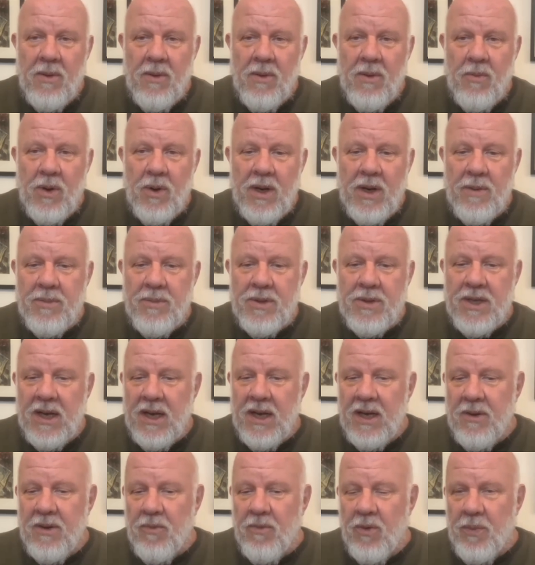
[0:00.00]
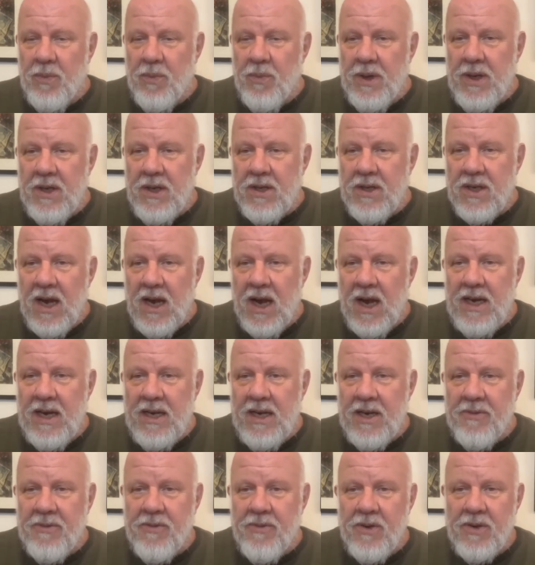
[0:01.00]
What I'm saying will be slightly
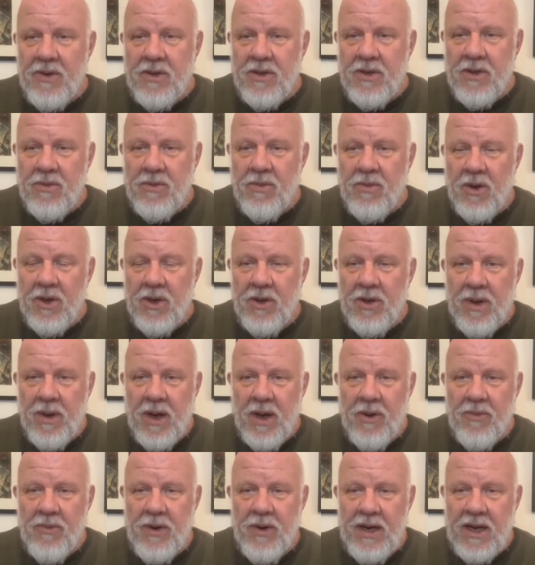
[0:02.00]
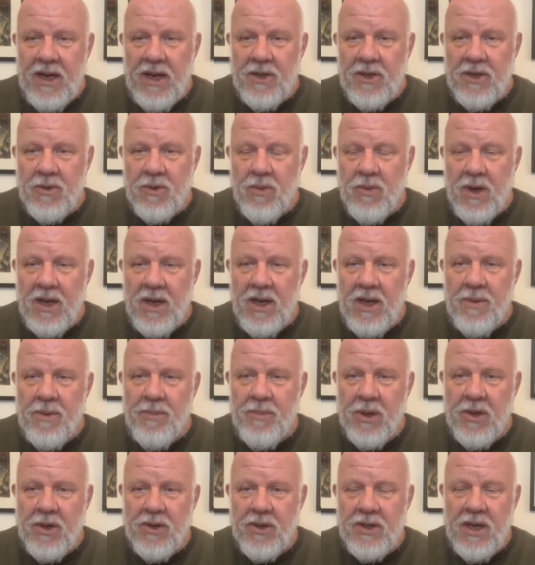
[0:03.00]
different to what you might read elsewhere,
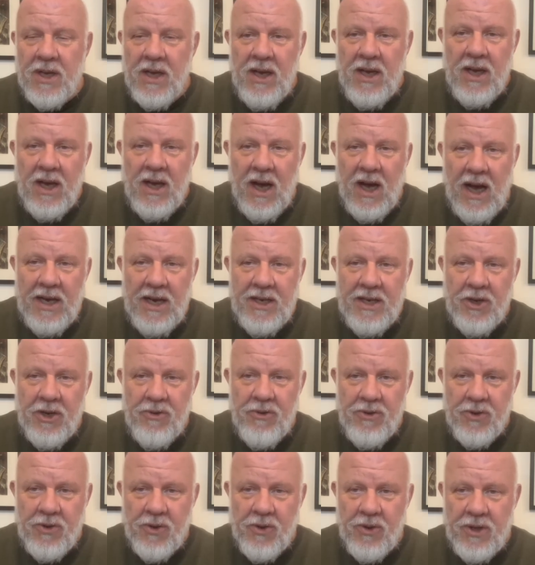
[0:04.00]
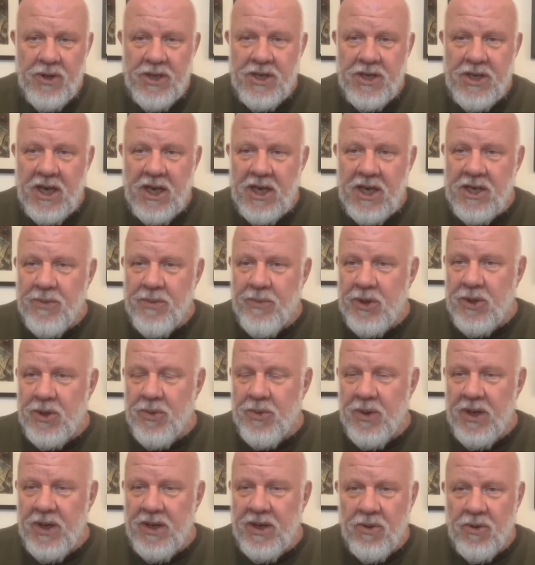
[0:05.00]
because I don't draw a distinction
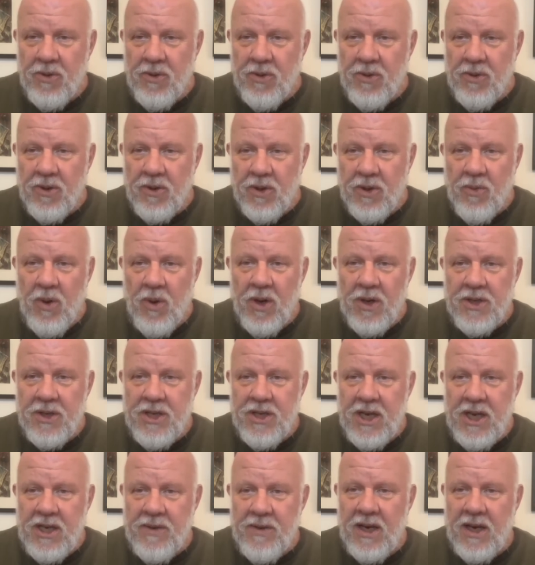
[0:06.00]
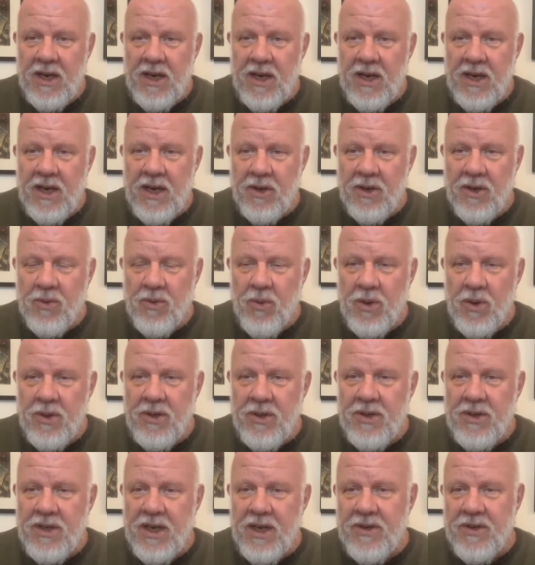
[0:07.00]
between so-called qualitative and
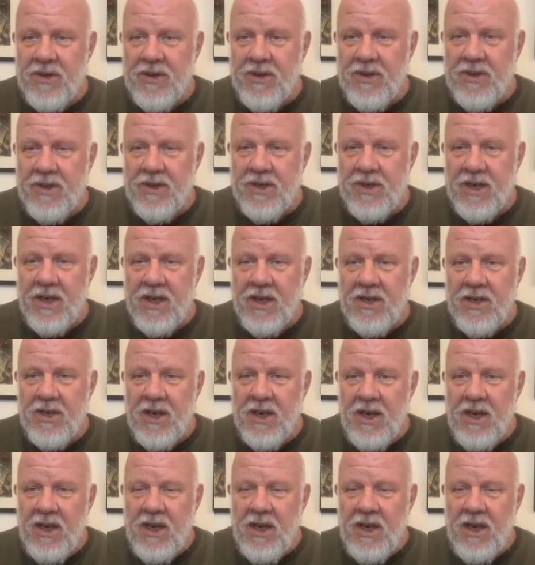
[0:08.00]
quantitative research.